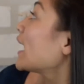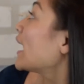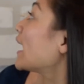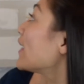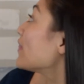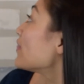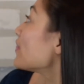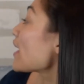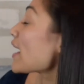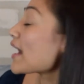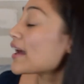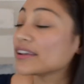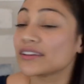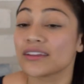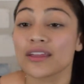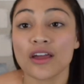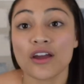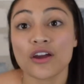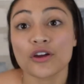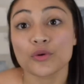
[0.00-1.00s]
And then
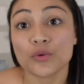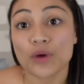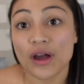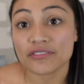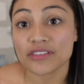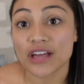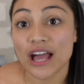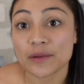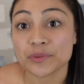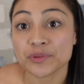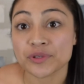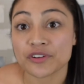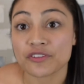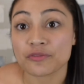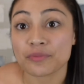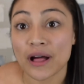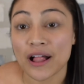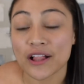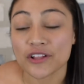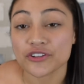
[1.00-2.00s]
you have the option of
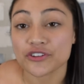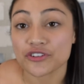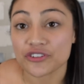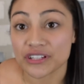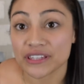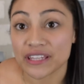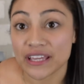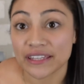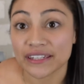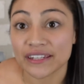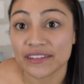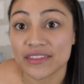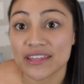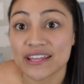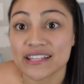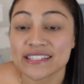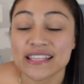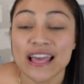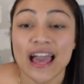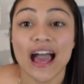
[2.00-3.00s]
polyurethaning
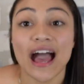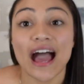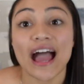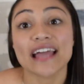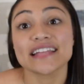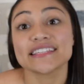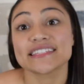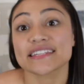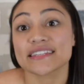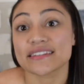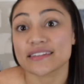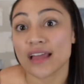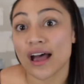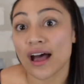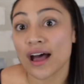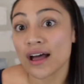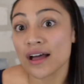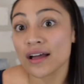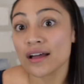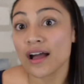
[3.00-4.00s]
this. I did
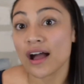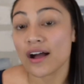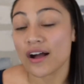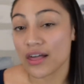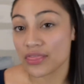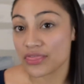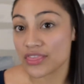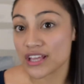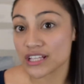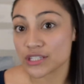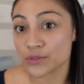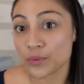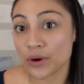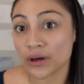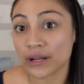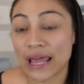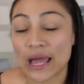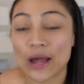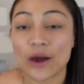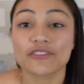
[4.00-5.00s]
not on this
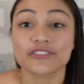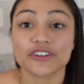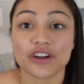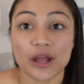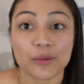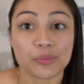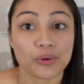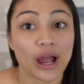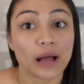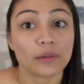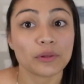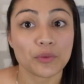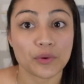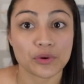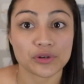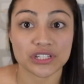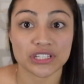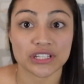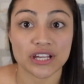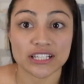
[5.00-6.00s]
one. However, I probably will
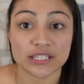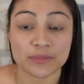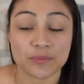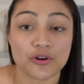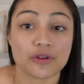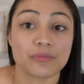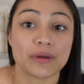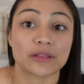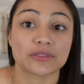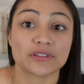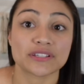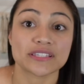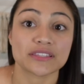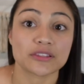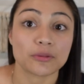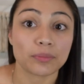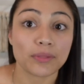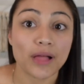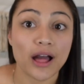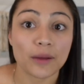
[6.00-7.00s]
discuss more about this in
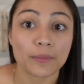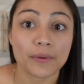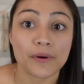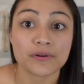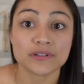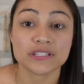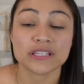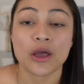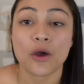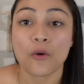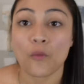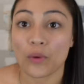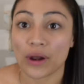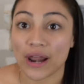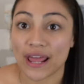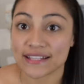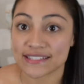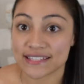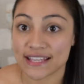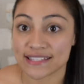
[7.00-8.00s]
the blog post when
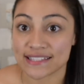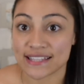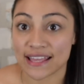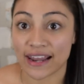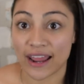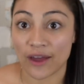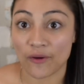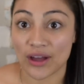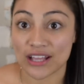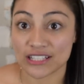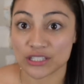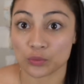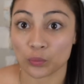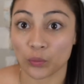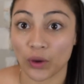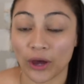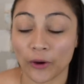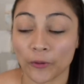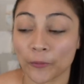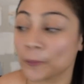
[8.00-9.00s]
I test that out as
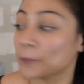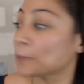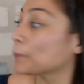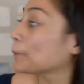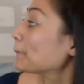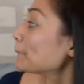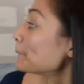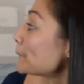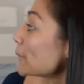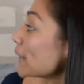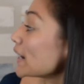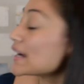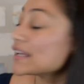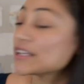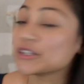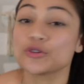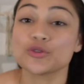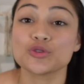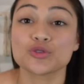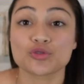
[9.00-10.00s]
well. But
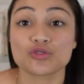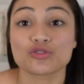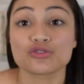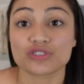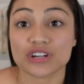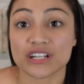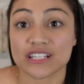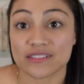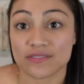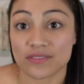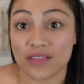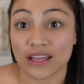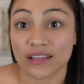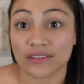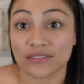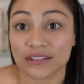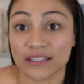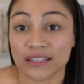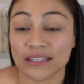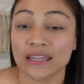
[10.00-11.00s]
you do risk
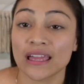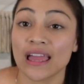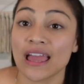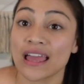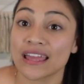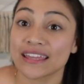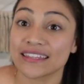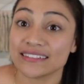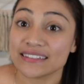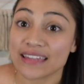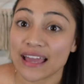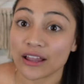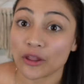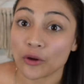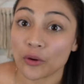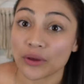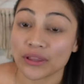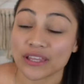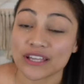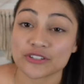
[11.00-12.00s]
likely
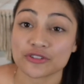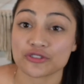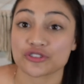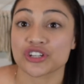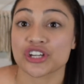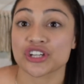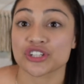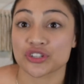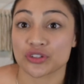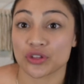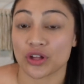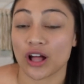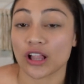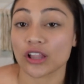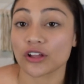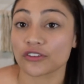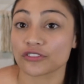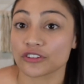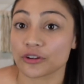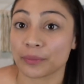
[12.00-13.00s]
yellowing this or changing the
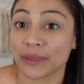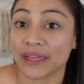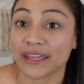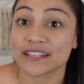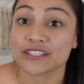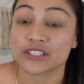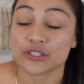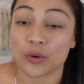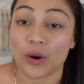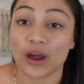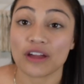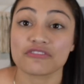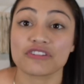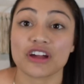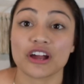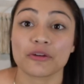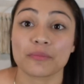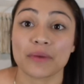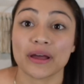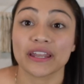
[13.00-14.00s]
color of your paint. So I
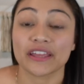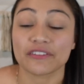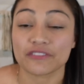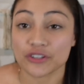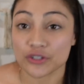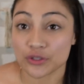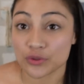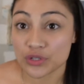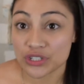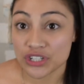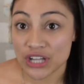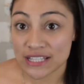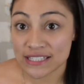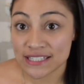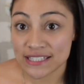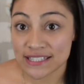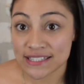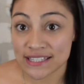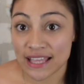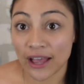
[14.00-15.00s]
recommend if you do test
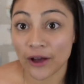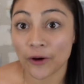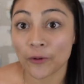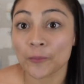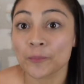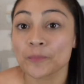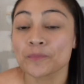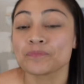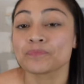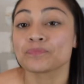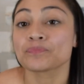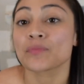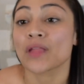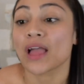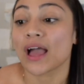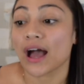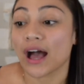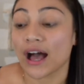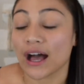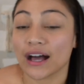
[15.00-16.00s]
this out,
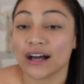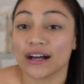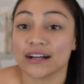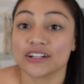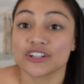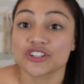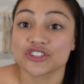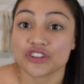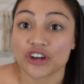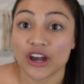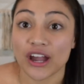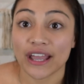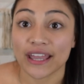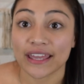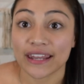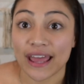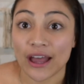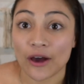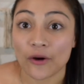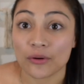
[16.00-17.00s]
try
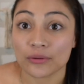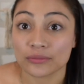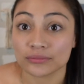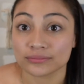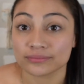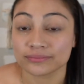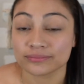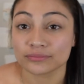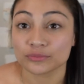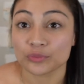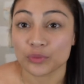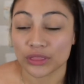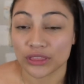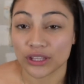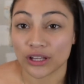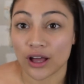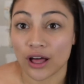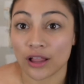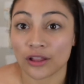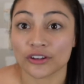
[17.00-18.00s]
it out with the
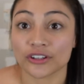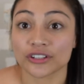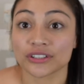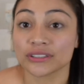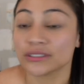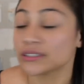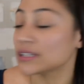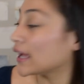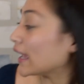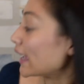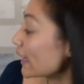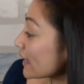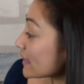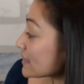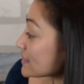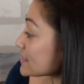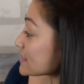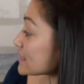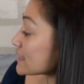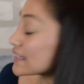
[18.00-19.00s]
color
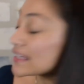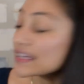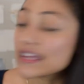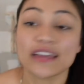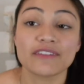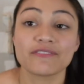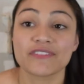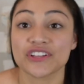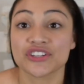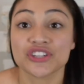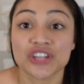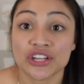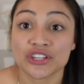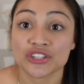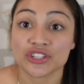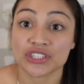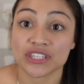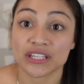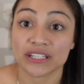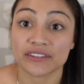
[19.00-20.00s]
and see if it
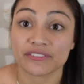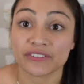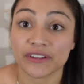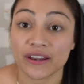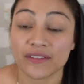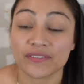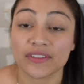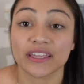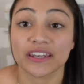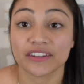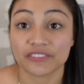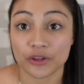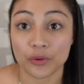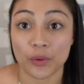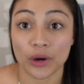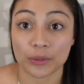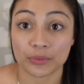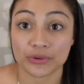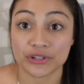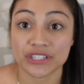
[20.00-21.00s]
changes significantly, and if you
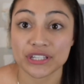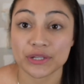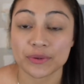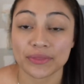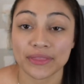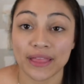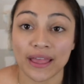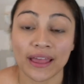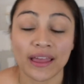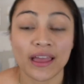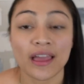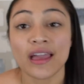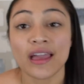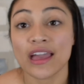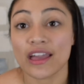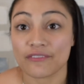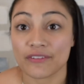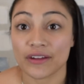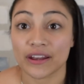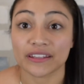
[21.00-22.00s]
want to proceed with that.
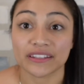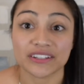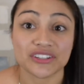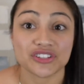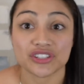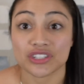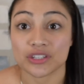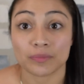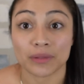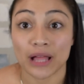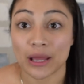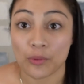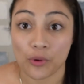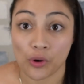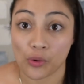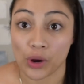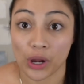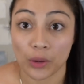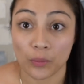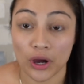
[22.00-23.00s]
If anything, just apply
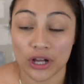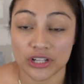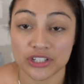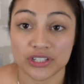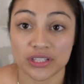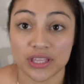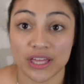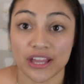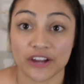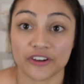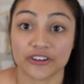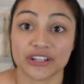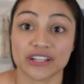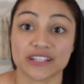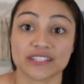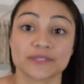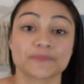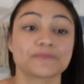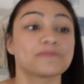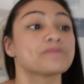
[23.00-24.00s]
more whitewash to the areas.